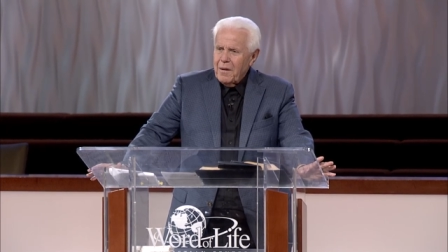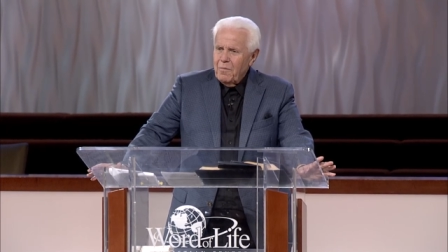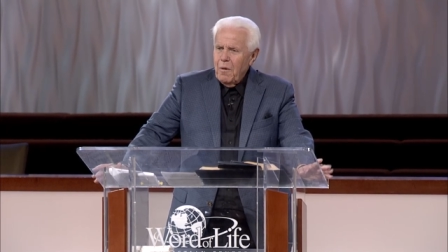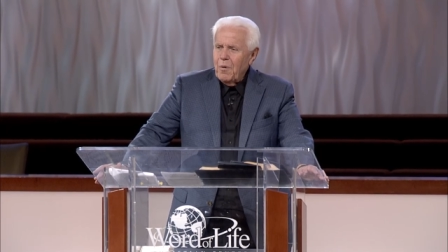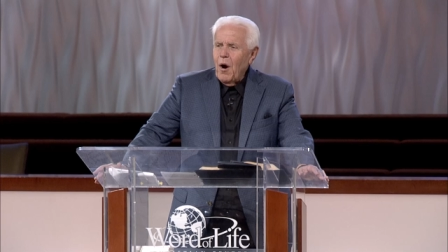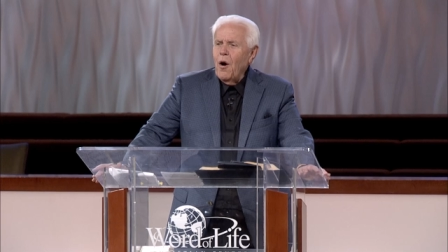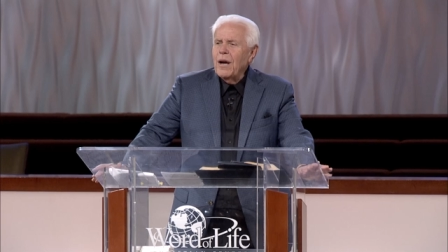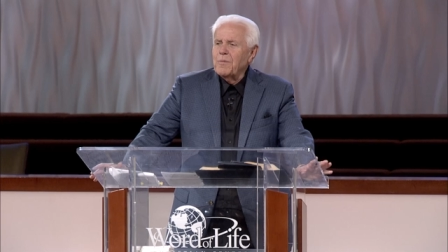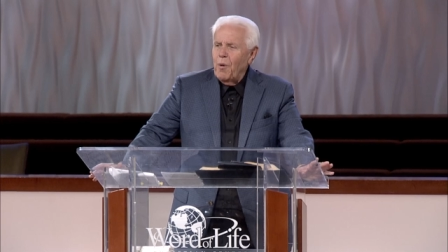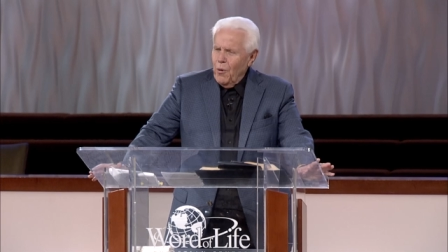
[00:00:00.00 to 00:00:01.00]
What we are
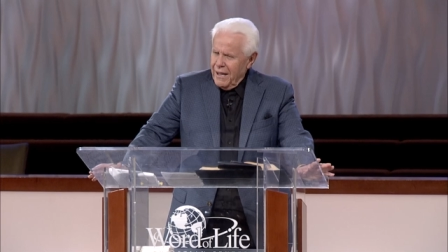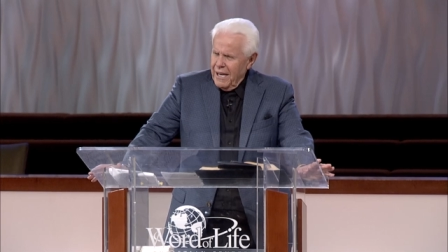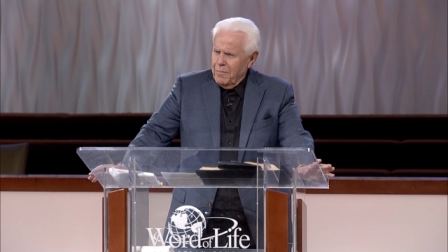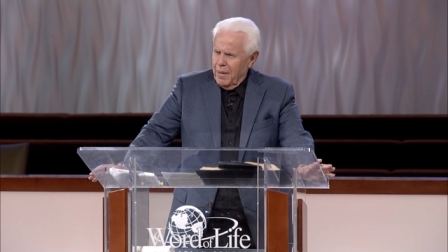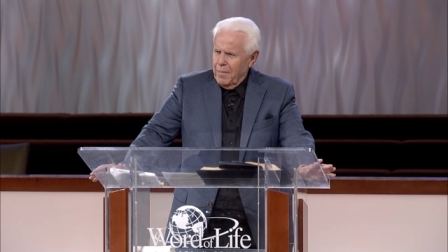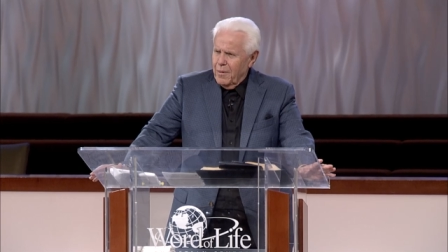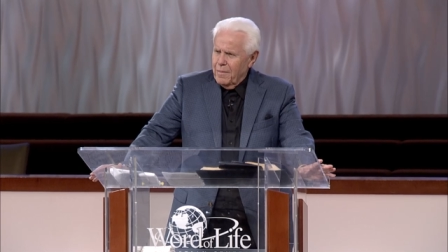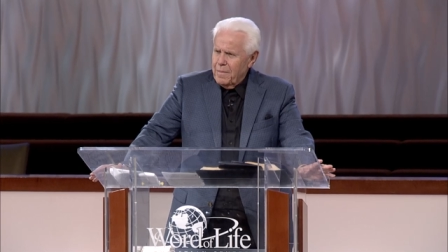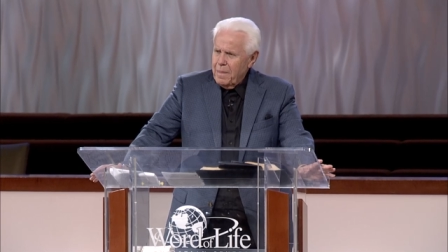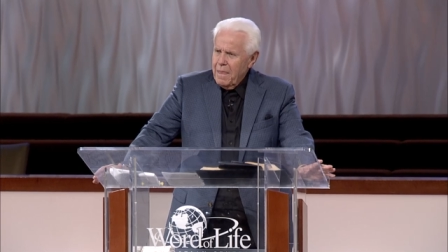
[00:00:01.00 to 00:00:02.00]
is born again people.
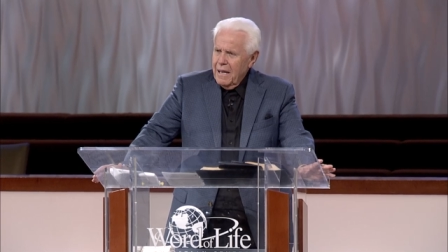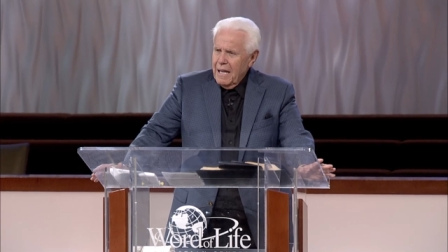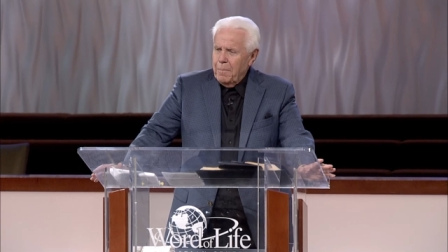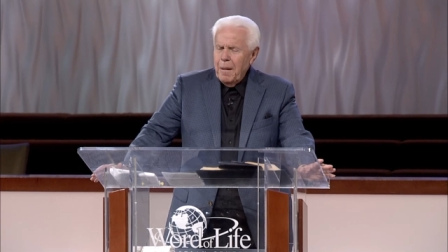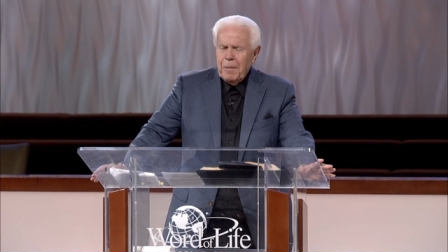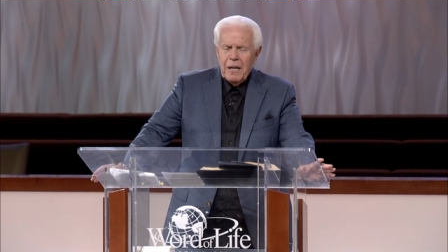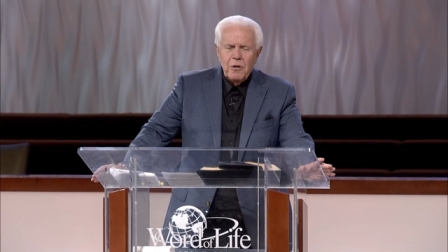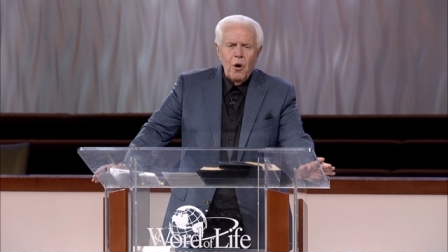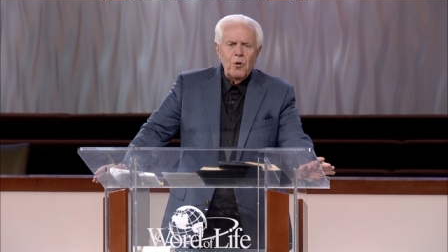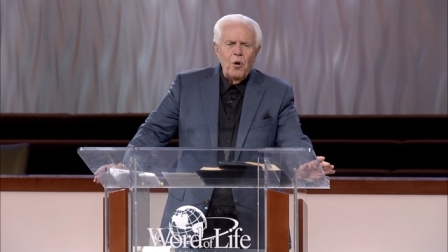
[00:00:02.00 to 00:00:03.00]
Now, people that
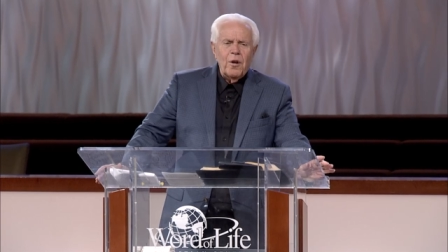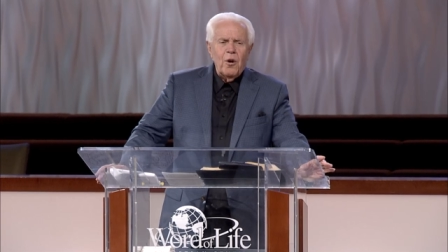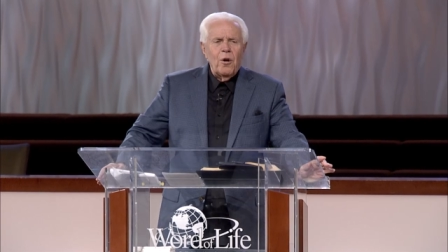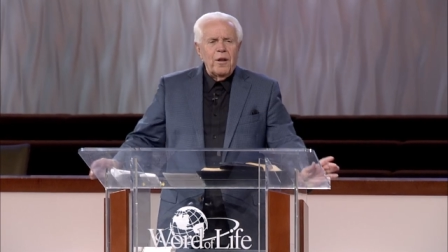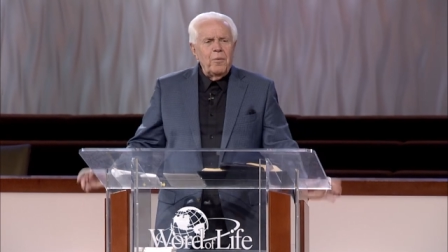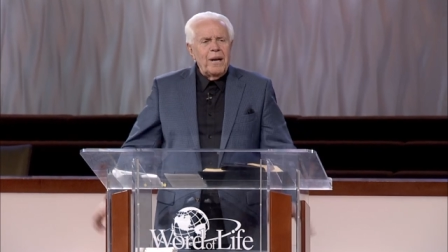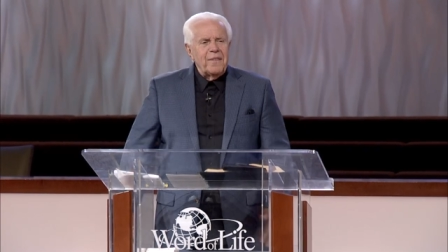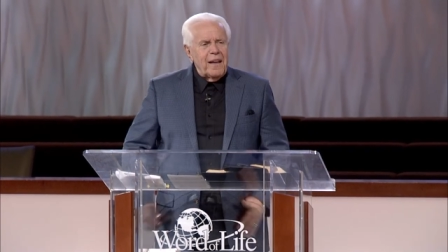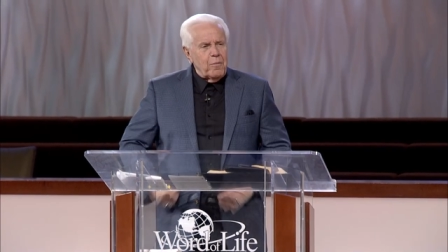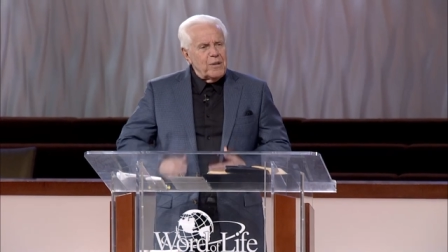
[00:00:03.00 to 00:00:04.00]
don't know the Lord, they really
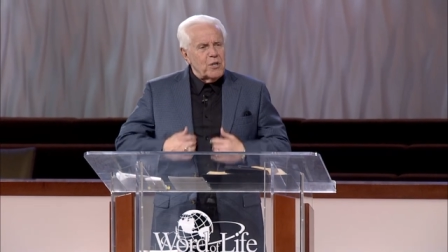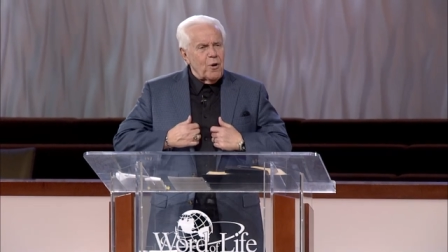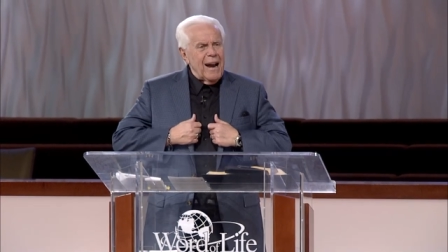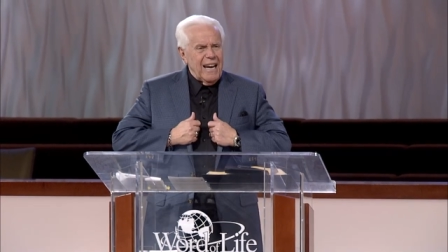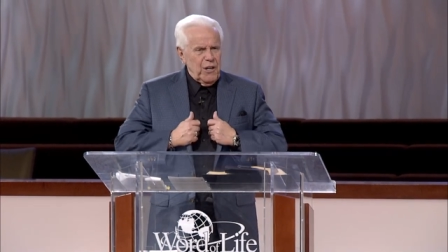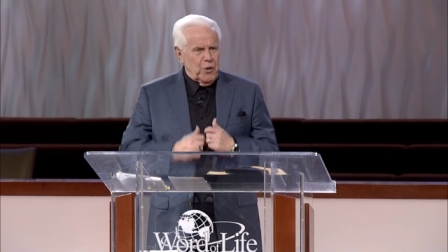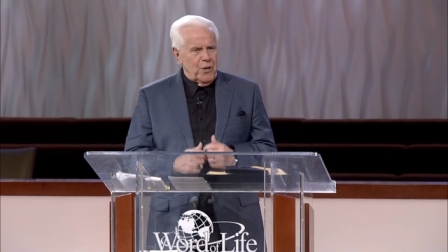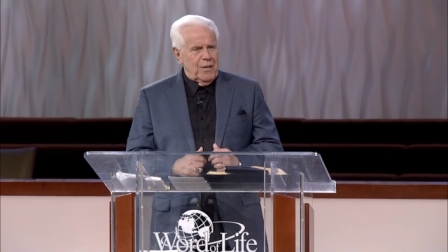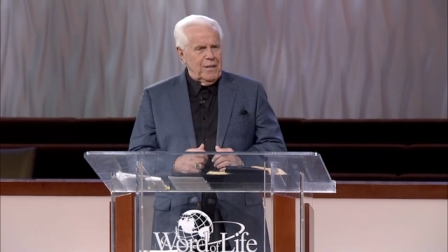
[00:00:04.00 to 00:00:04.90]
think we're strange.